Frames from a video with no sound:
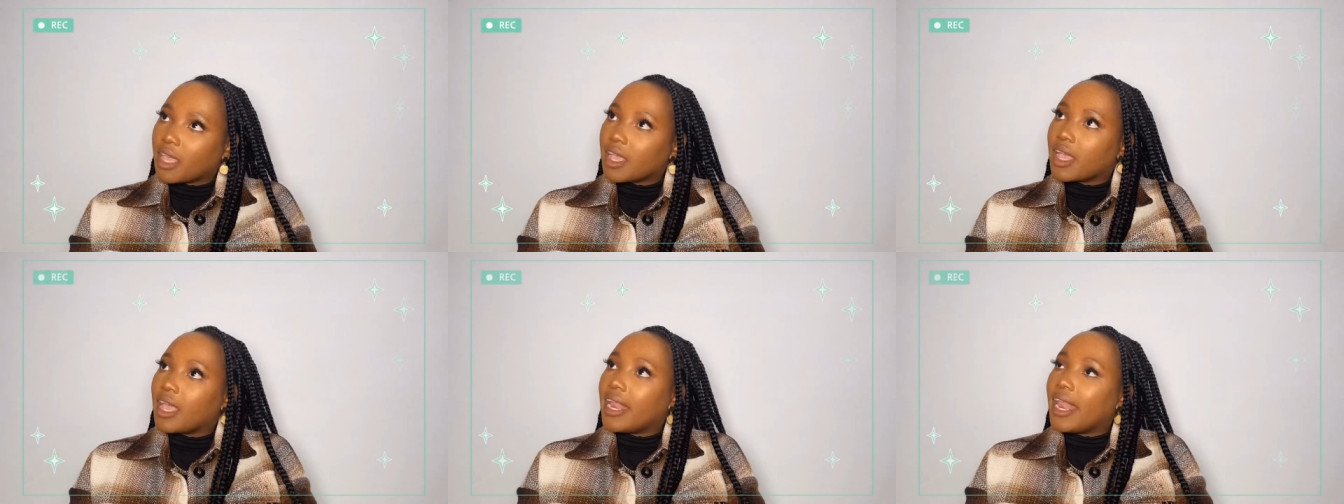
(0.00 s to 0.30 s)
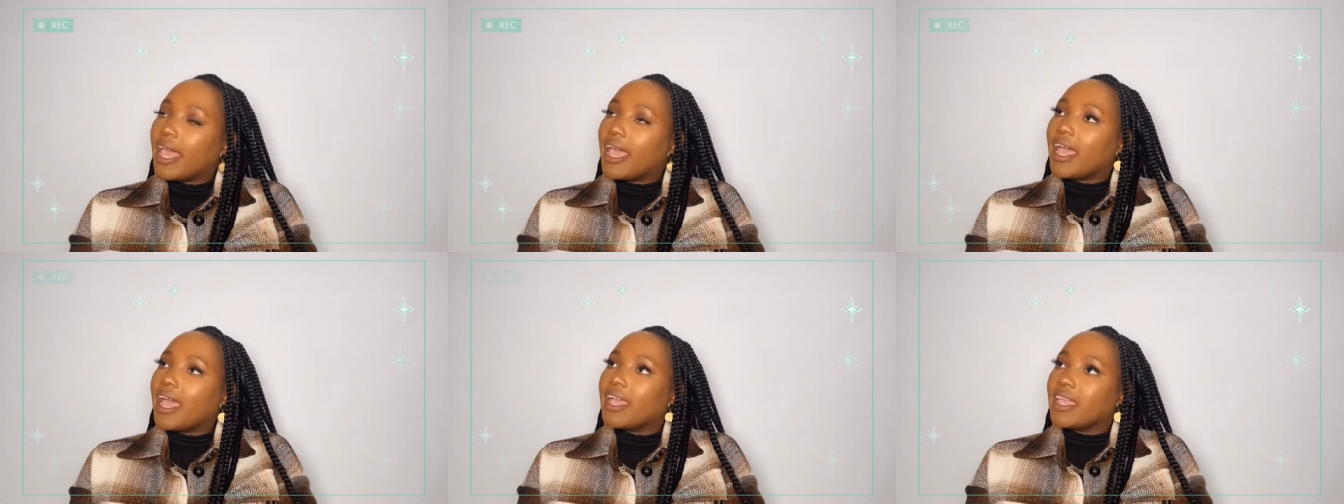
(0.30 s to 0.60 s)
I
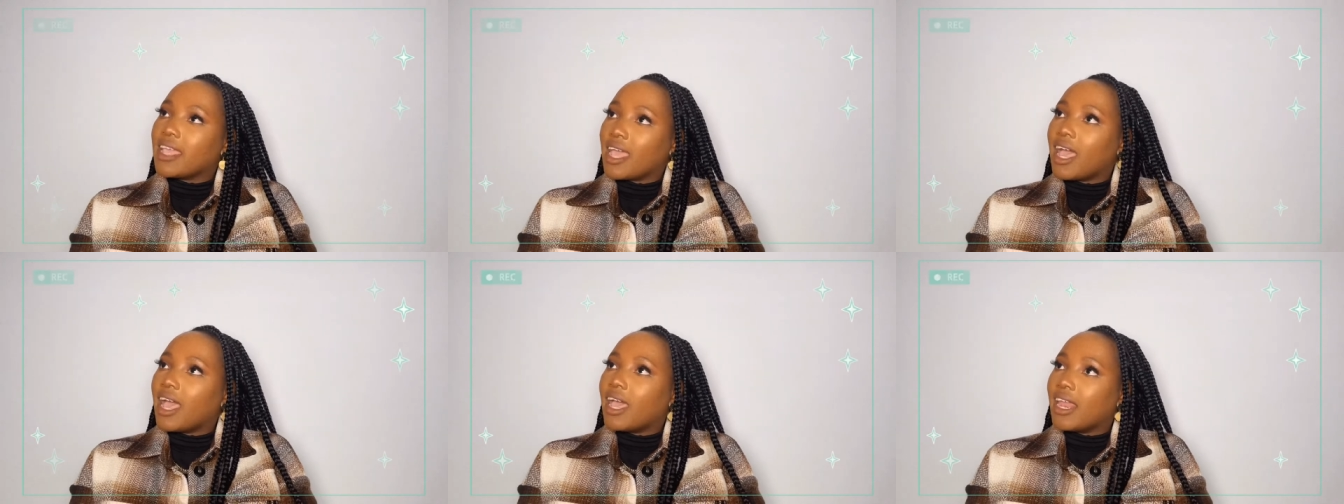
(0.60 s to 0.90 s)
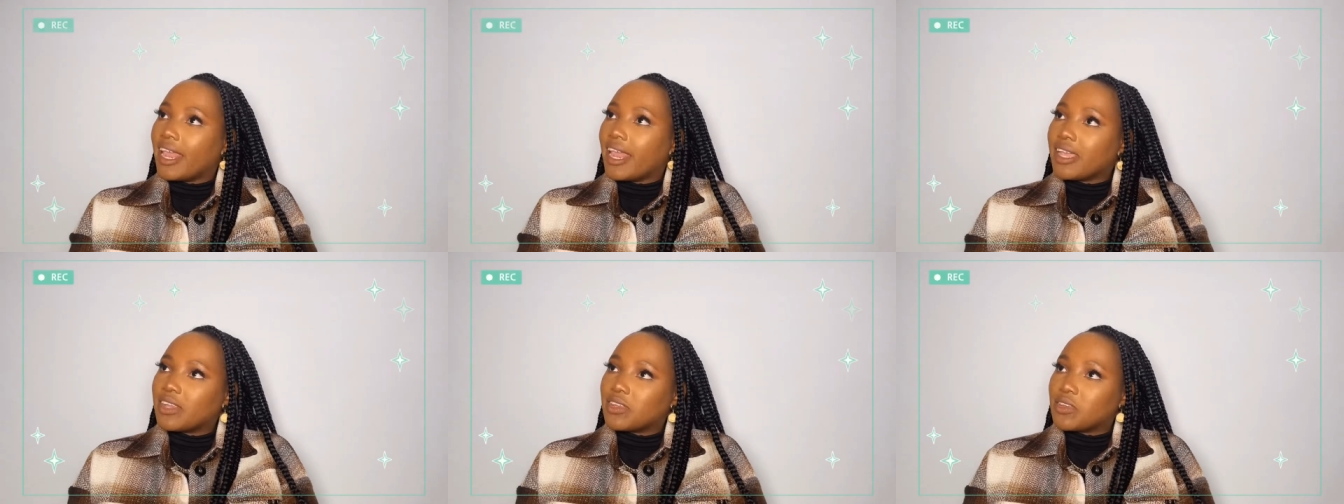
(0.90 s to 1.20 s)
like, yeah, I
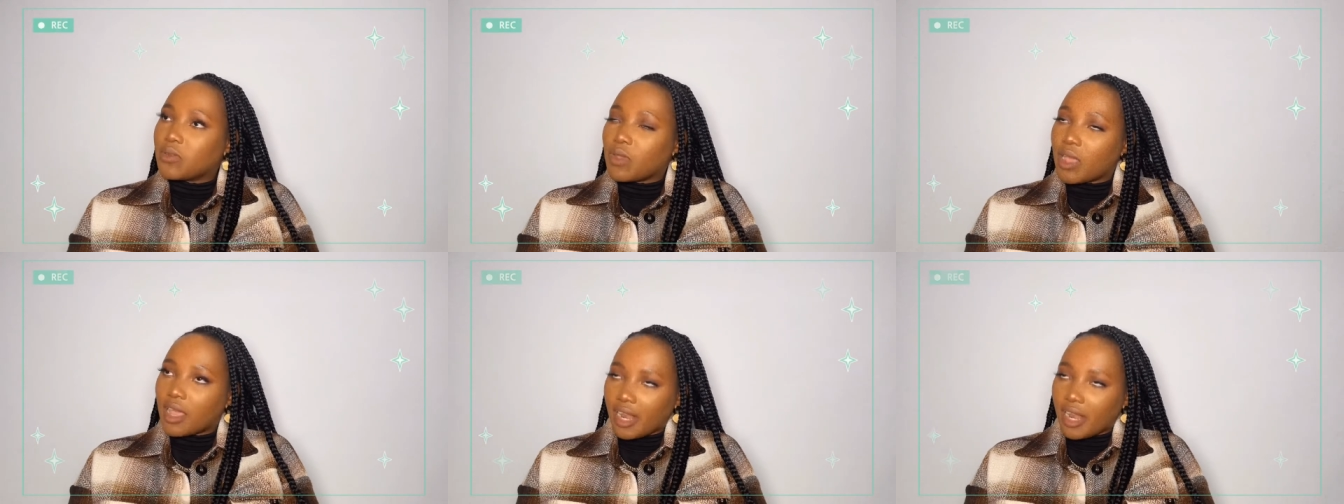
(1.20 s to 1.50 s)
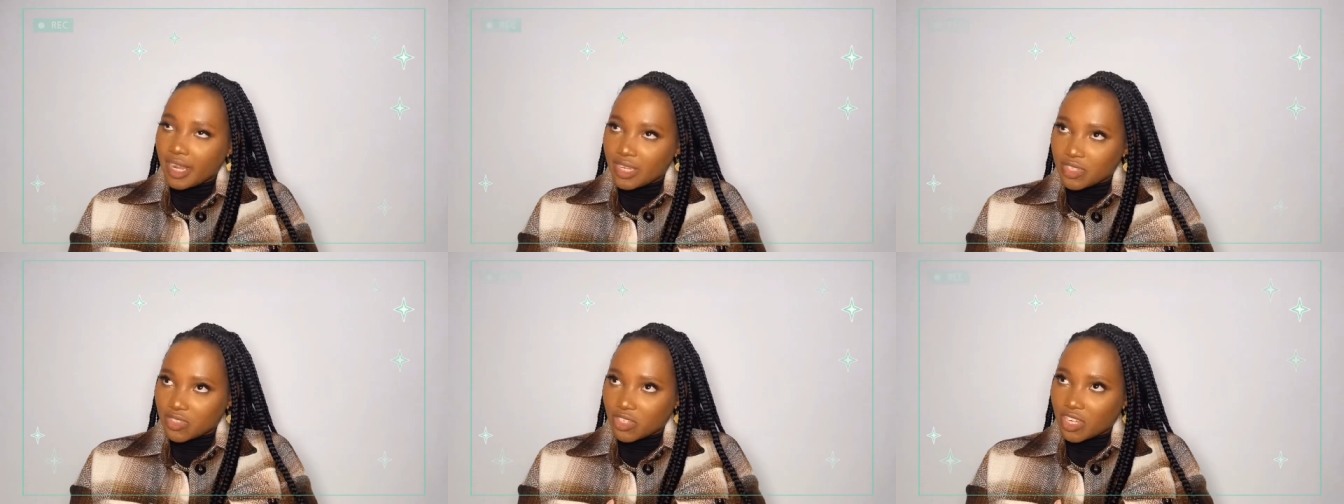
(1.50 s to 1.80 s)
like, I
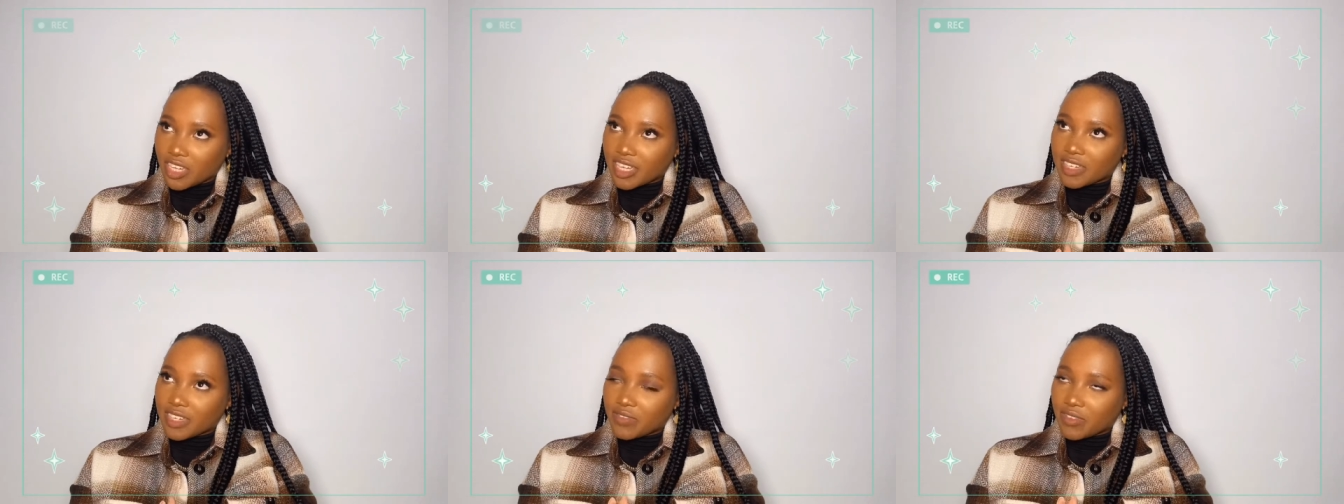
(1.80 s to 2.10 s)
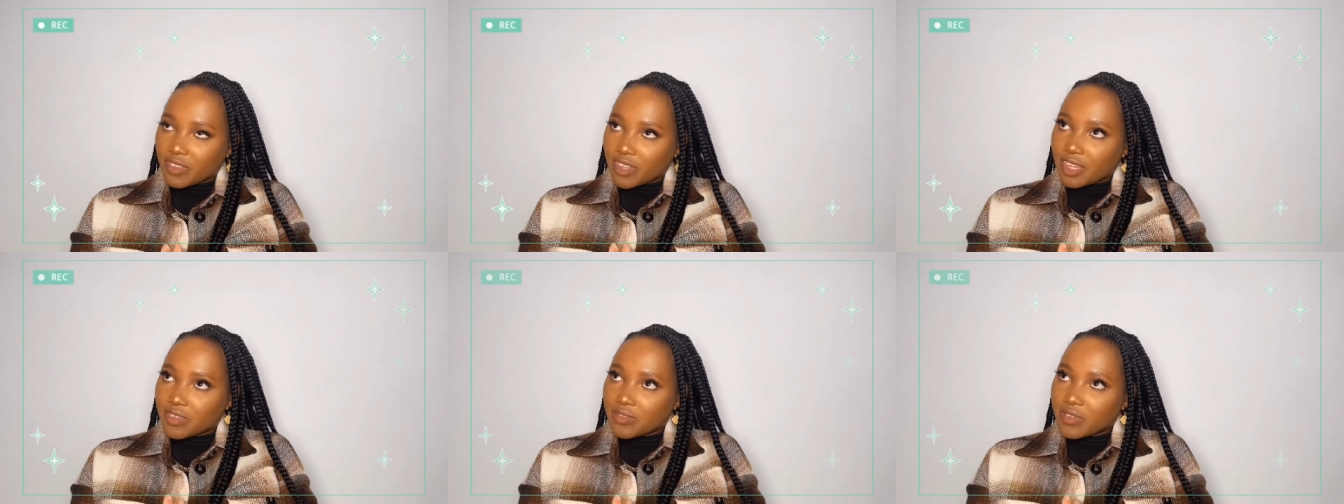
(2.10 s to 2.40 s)
like drinking it for
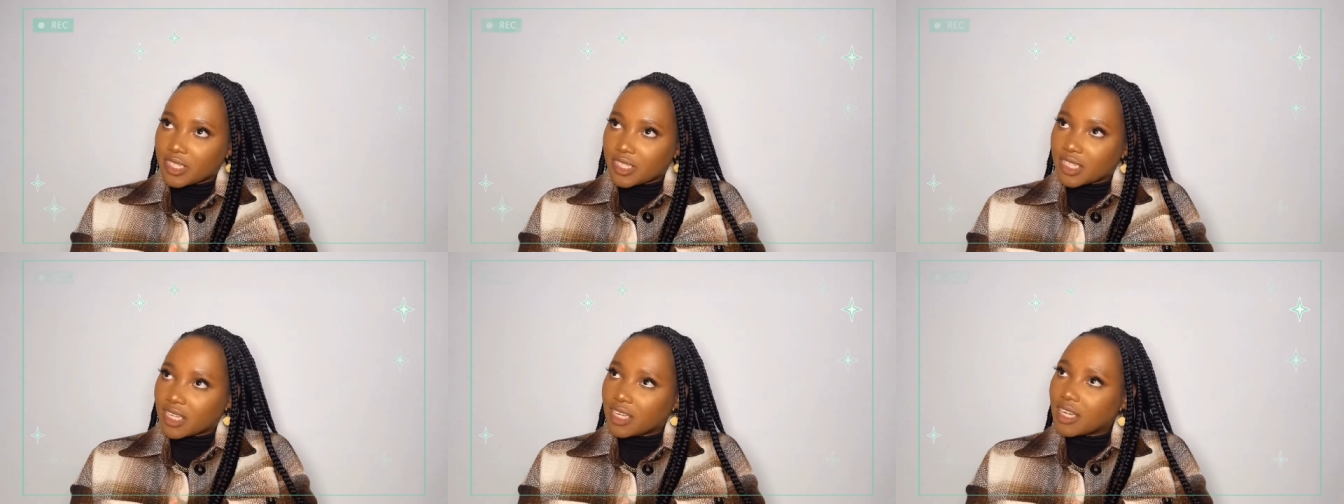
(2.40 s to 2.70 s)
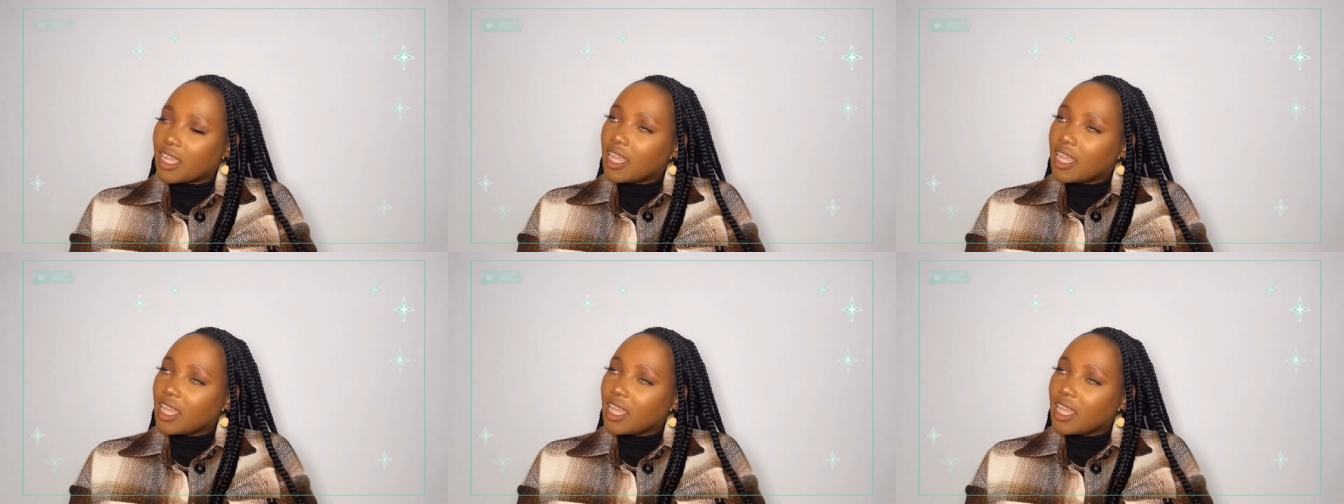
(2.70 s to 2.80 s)
that reason.